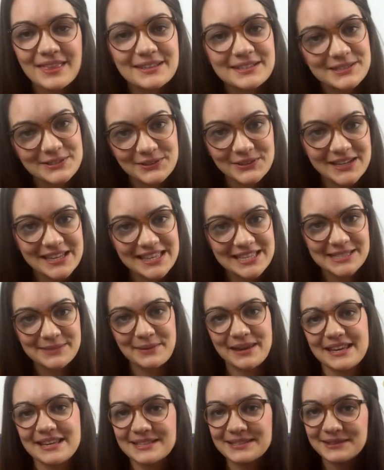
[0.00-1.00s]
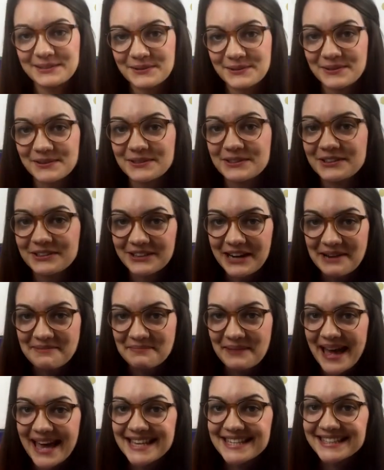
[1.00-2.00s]
The story this week is called
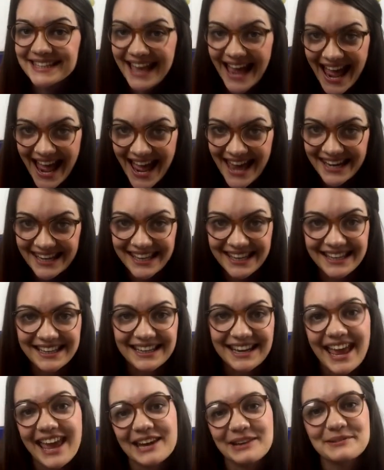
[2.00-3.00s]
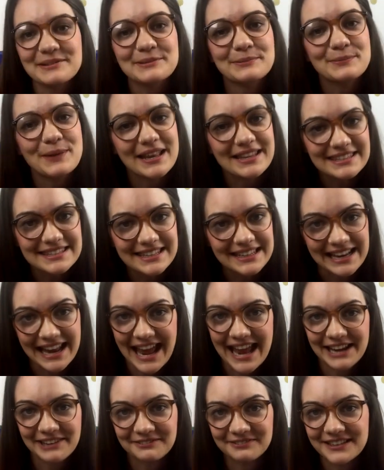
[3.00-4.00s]
Grandpa's Cardigan, and it was once
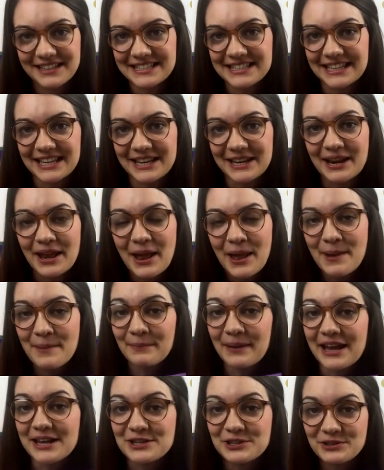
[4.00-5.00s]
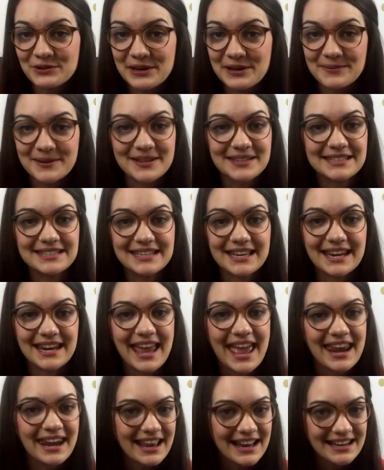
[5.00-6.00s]
again written by Joy Watson
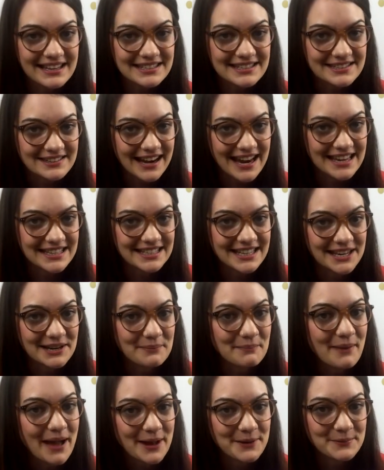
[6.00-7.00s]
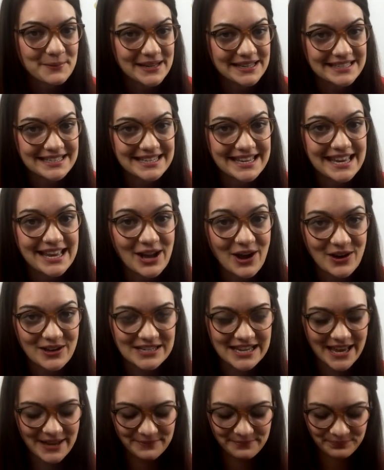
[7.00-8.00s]
and illustrated by Wendy
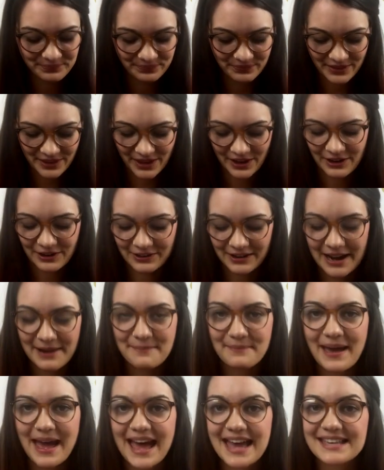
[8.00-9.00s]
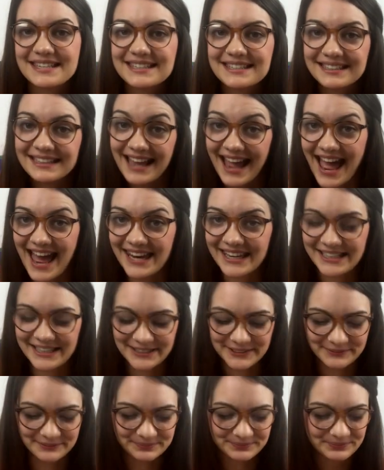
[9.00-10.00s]
Hodder. Grandpa's
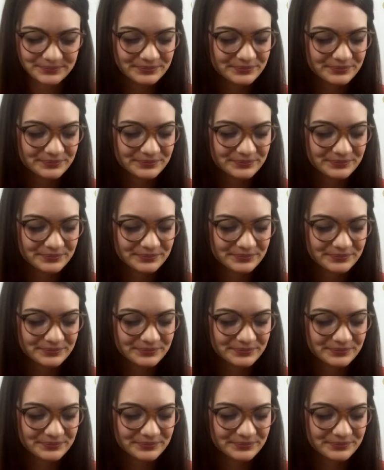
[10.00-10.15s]
Cardigan.